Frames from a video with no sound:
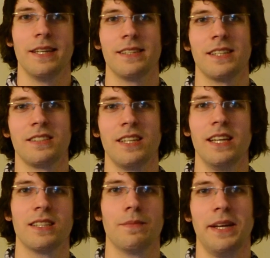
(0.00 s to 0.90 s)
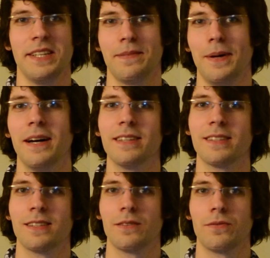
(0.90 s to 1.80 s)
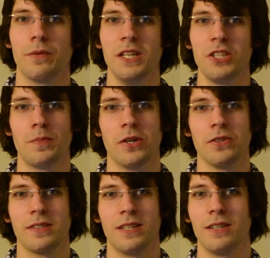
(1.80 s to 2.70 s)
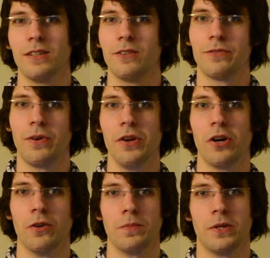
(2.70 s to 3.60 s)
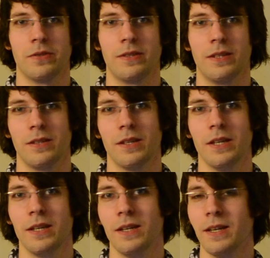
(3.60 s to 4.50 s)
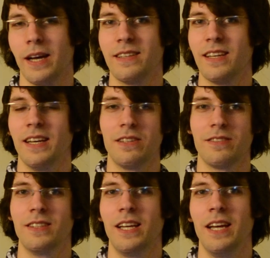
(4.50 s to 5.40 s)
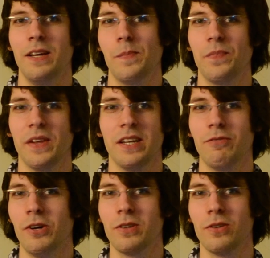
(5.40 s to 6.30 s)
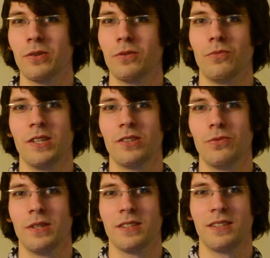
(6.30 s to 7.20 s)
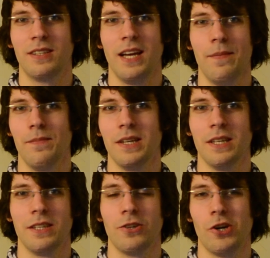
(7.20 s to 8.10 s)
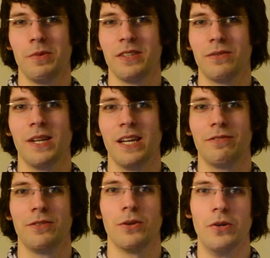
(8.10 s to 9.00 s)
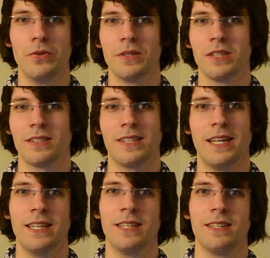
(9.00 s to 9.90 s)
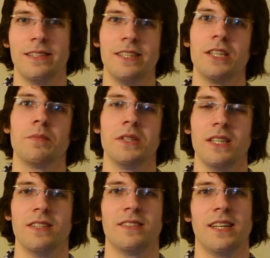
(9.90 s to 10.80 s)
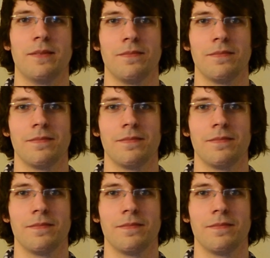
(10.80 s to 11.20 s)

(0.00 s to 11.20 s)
and just take the best parts from each poster for your own poster. At the end of the day, it won't look one-to-one the same. You always will have your own style a little bit in there.